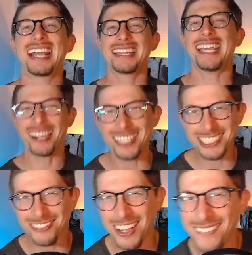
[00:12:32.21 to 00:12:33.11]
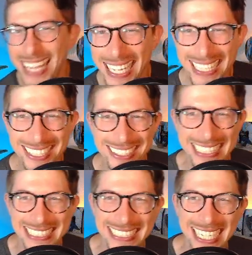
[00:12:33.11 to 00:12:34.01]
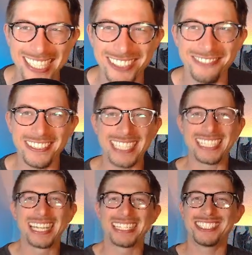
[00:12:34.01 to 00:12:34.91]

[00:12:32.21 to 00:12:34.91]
and they hard swap into the Shadow Vic.